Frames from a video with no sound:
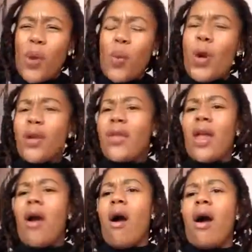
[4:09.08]
where
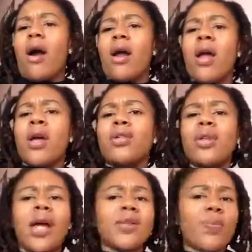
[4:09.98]
they are.
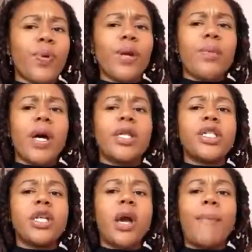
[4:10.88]
So that's pretty
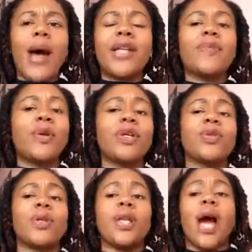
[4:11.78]
much my
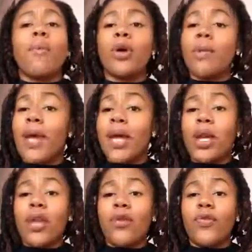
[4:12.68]
experience with it. I'm going to make
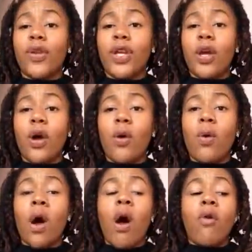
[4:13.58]
another
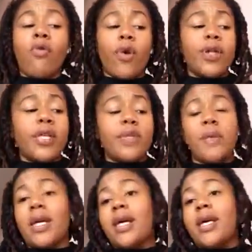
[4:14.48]
video for this
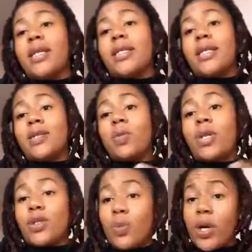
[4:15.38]
because this
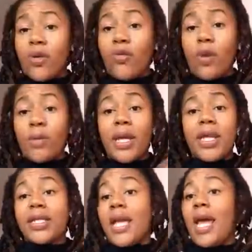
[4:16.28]
one is running 4
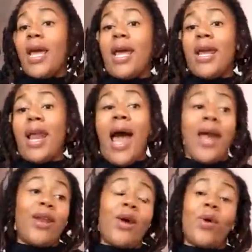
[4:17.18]
minutes, and
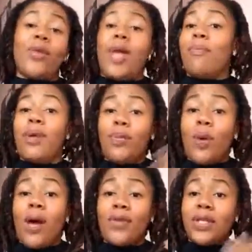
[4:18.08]
I know that
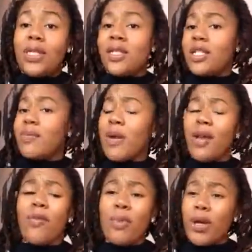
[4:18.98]
people have the attention
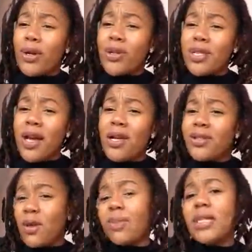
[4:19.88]
span of a buttered
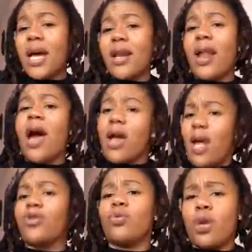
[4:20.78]
croissant. So I'm signing out,
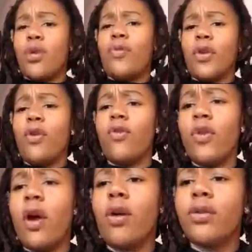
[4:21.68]
and I'll do another video
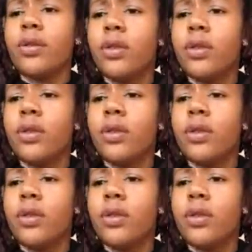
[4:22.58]
for y'all.